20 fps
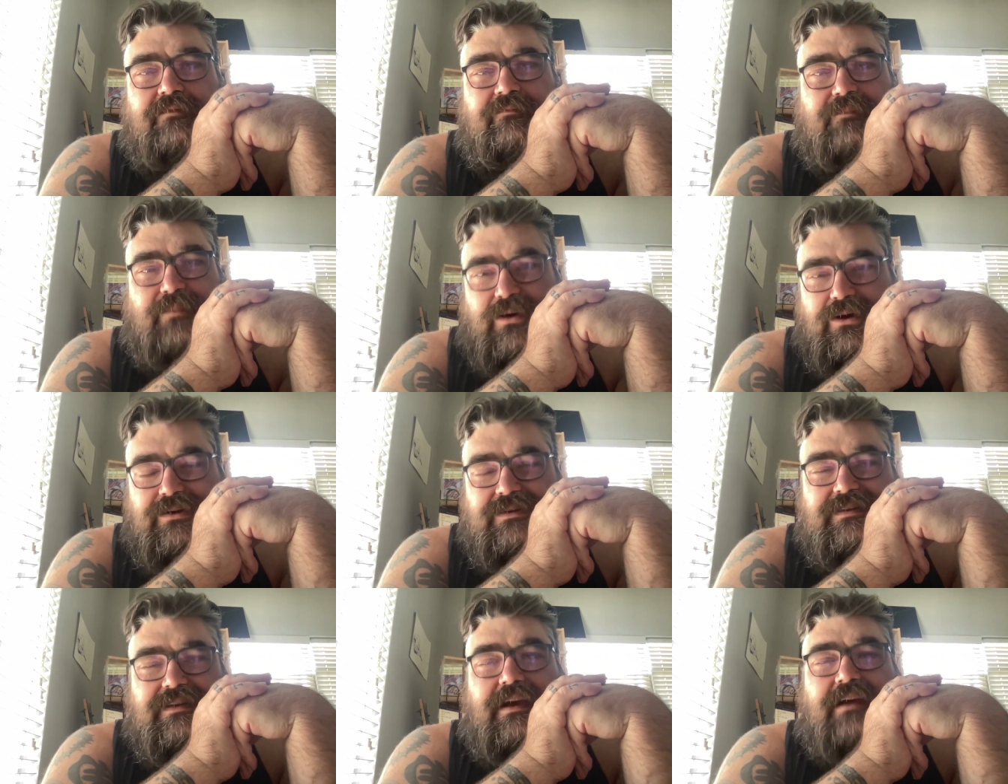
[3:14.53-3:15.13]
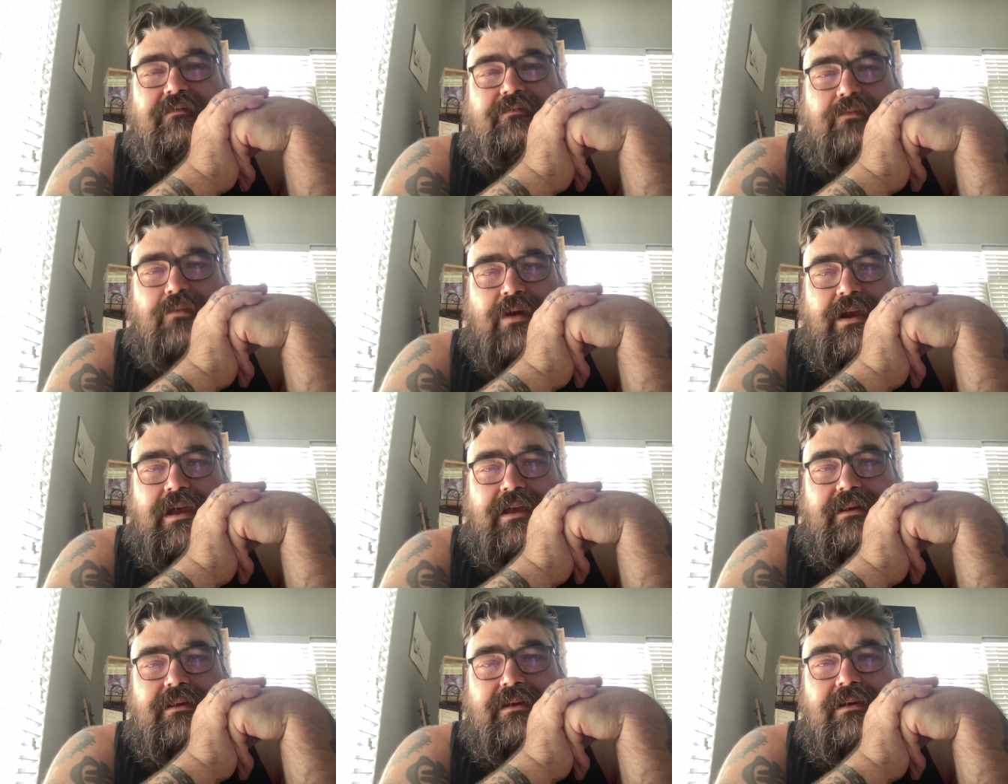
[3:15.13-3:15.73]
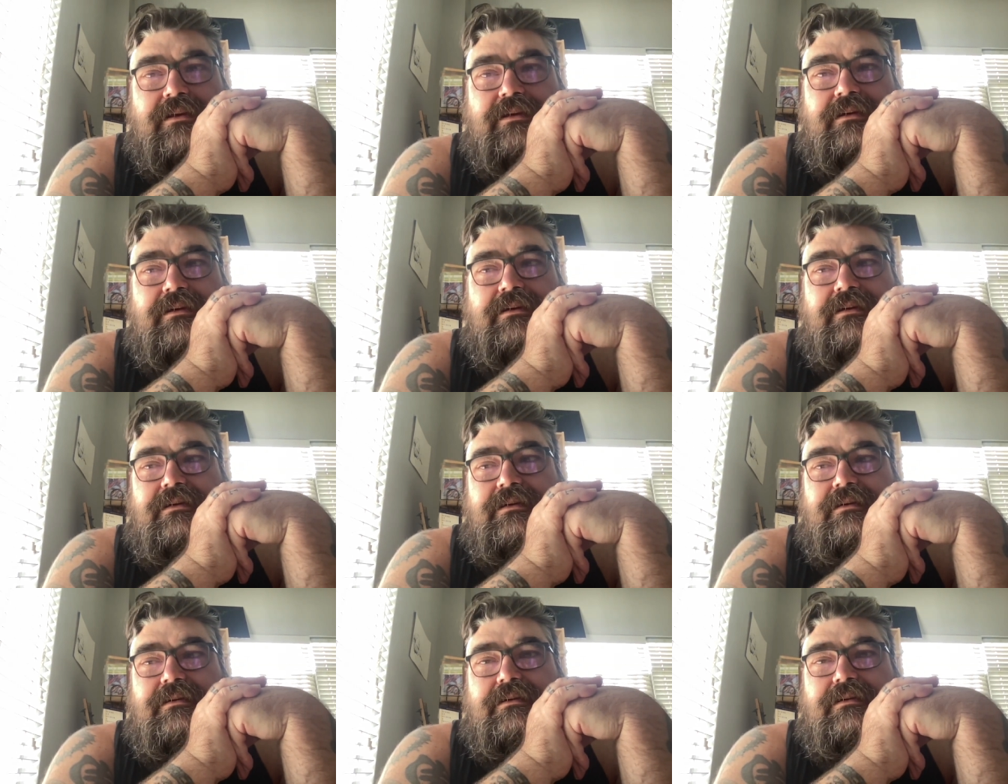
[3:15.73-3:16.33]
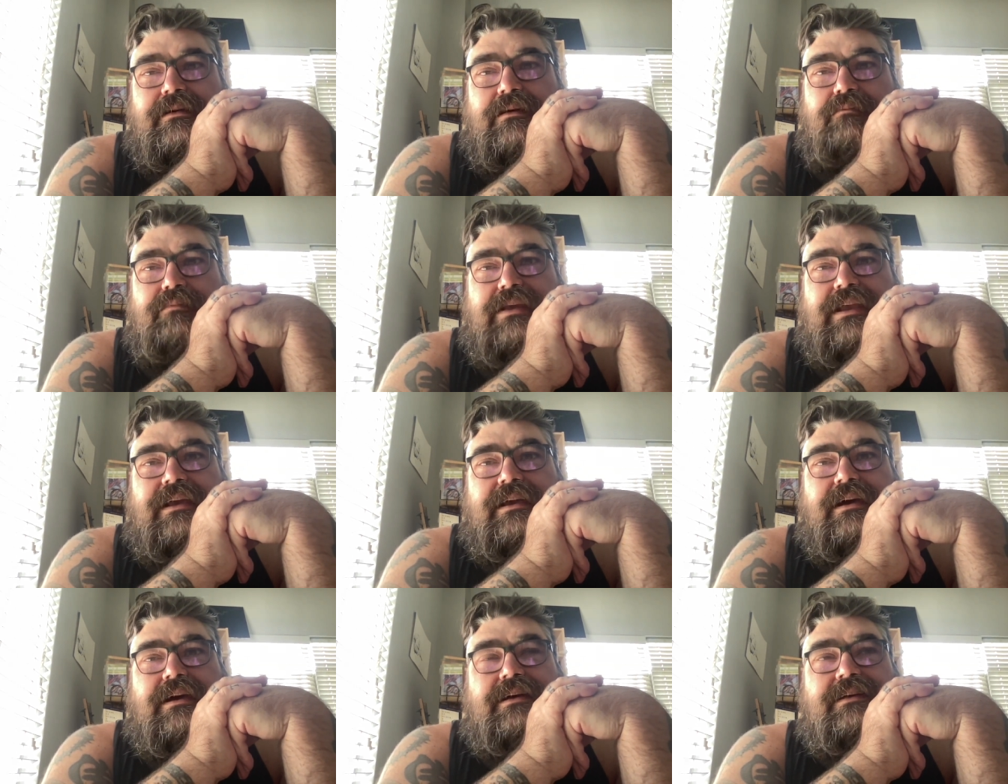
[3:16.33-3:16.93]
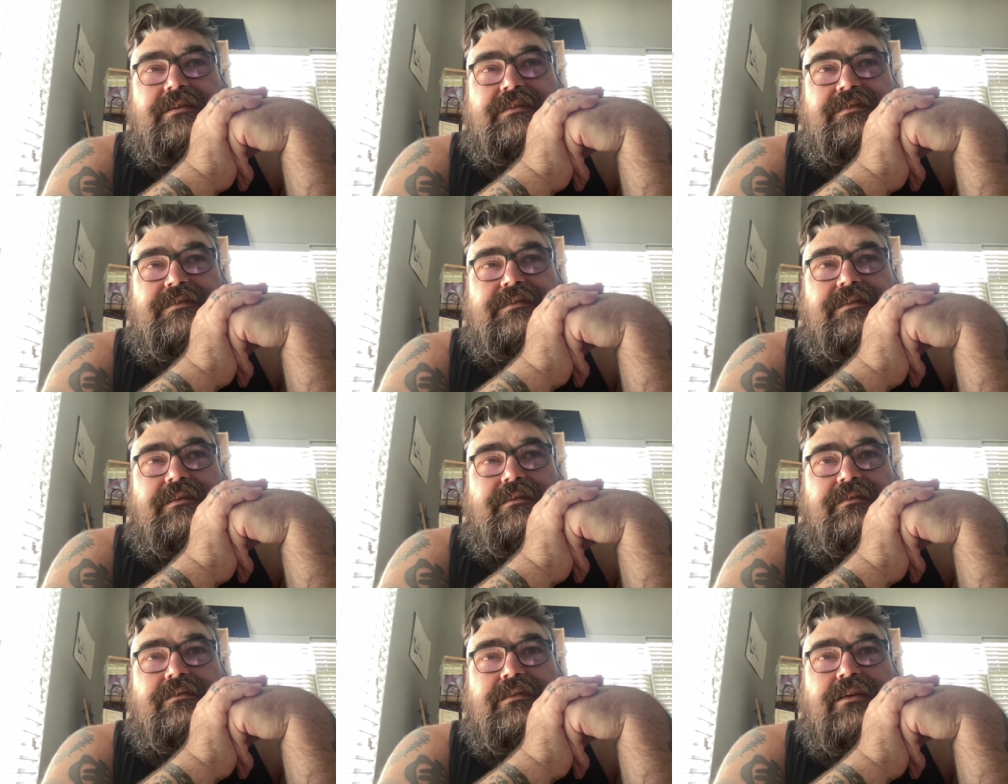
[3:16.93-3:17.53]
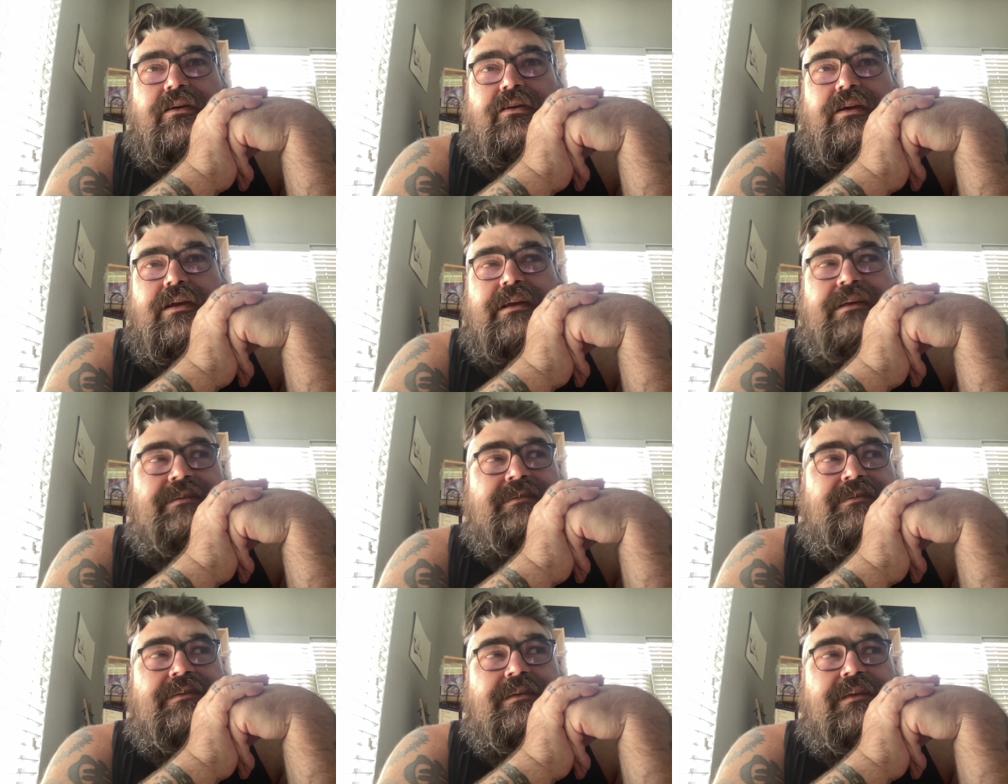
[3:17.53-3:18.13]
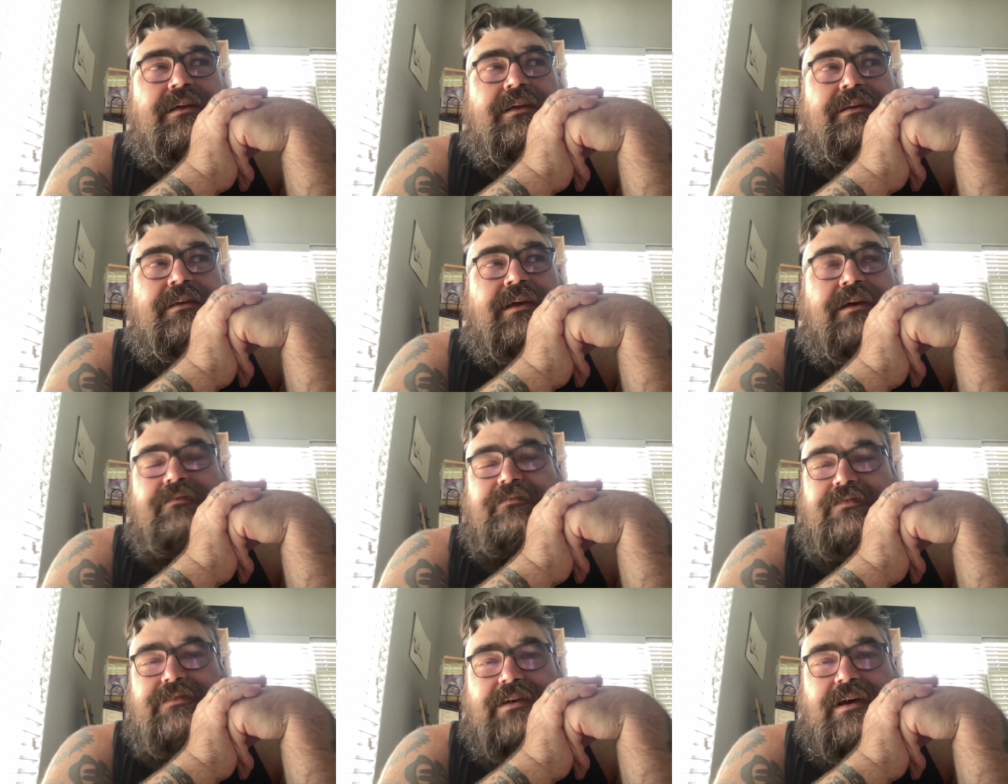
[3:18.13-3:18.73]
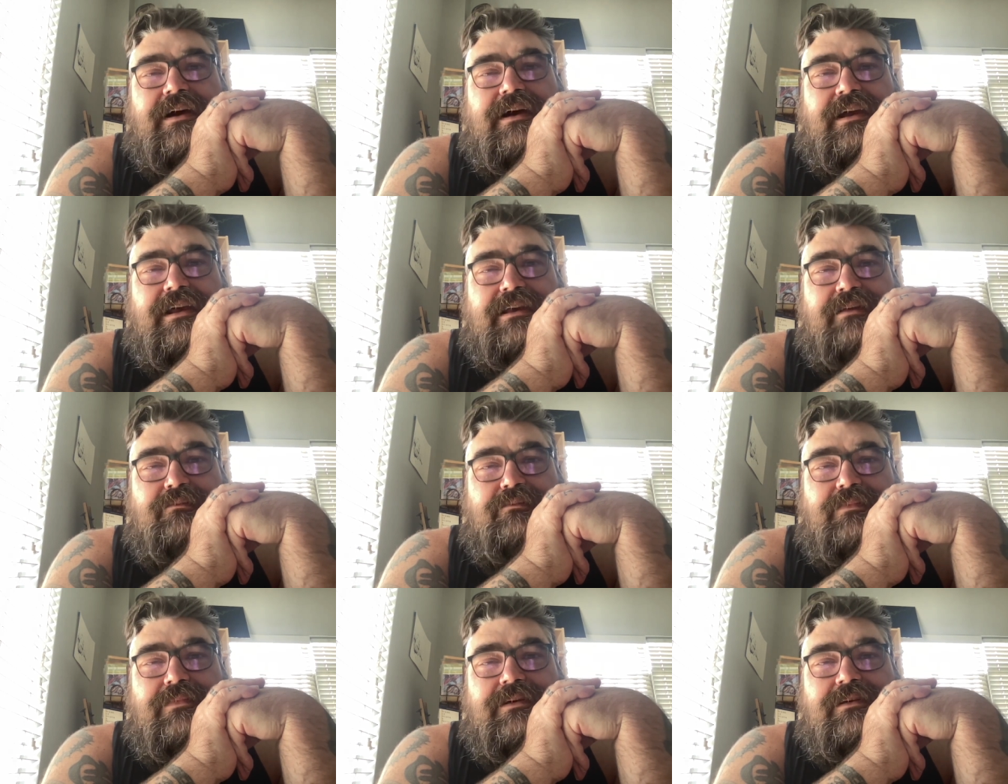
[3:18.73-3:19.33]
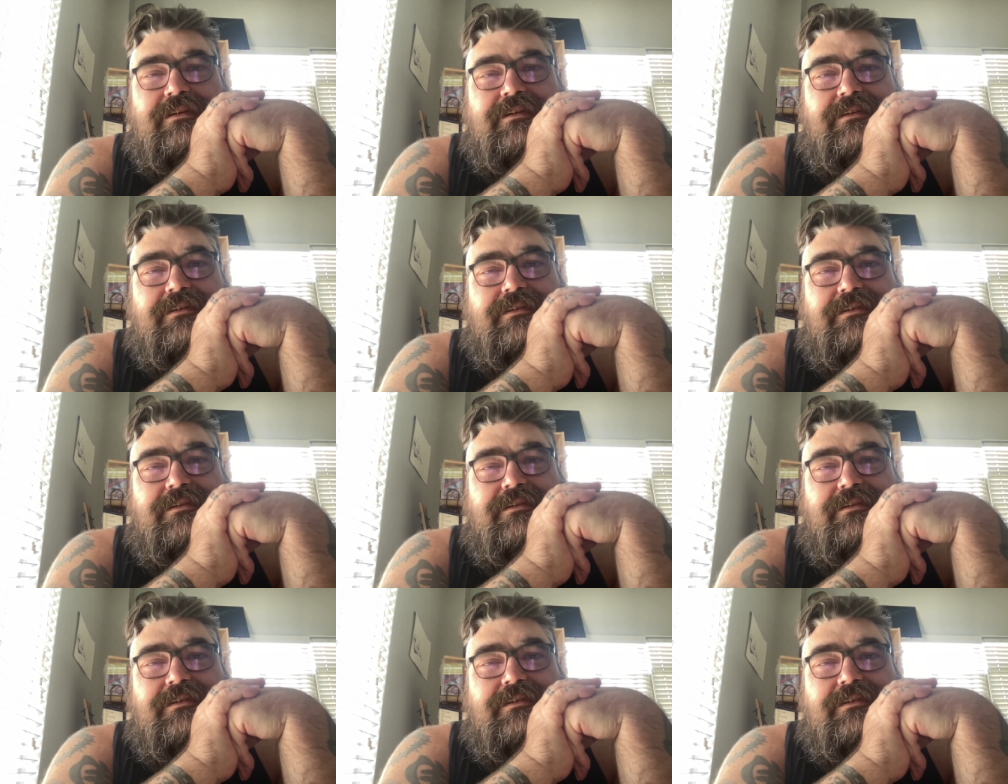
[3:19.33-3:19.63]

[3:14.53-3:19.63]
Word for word: of books I've read, because there isn't enough time